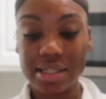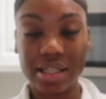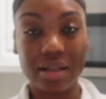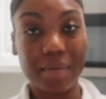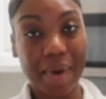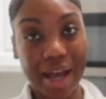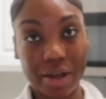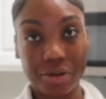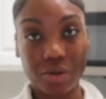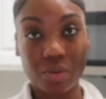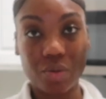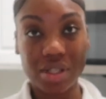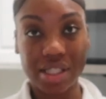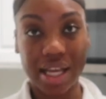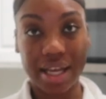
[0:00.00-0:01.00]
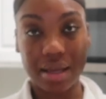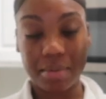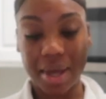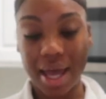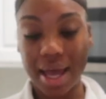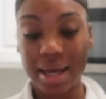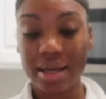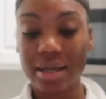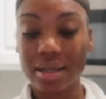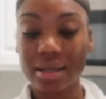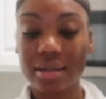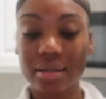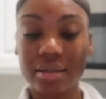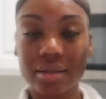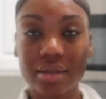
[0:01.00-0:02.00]
these in the bathroom once I get back.
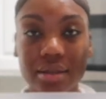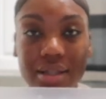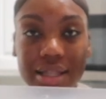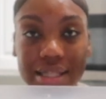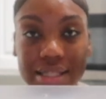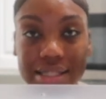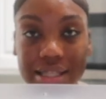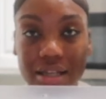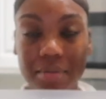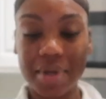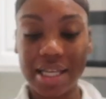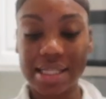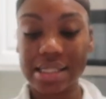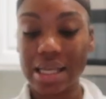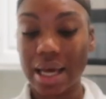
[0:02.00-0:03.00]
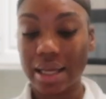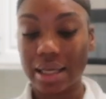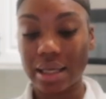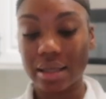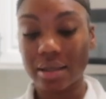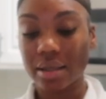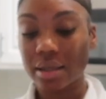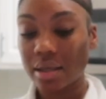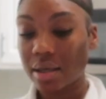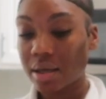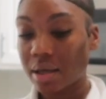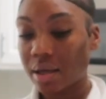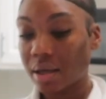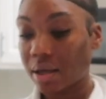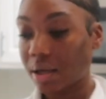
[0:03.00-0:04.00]
It's gonna be exciting.
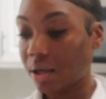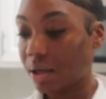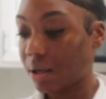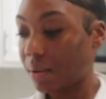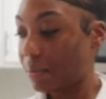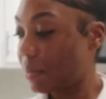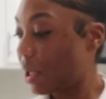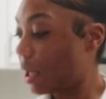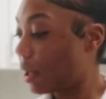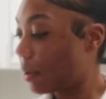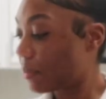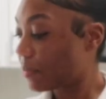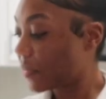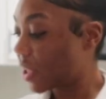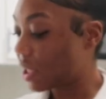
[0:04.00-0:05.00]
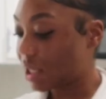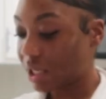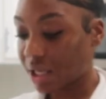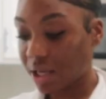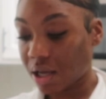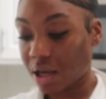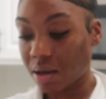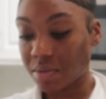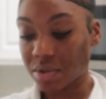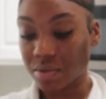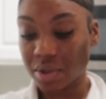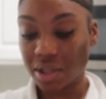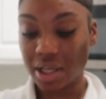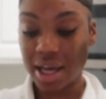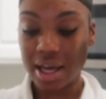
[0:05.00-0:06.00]
Um, yeah, and then it comes
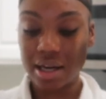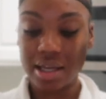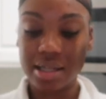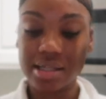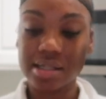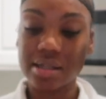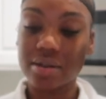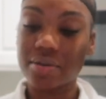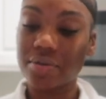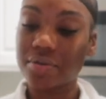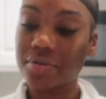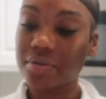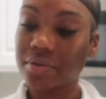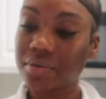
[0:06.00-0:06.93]
with the adhesive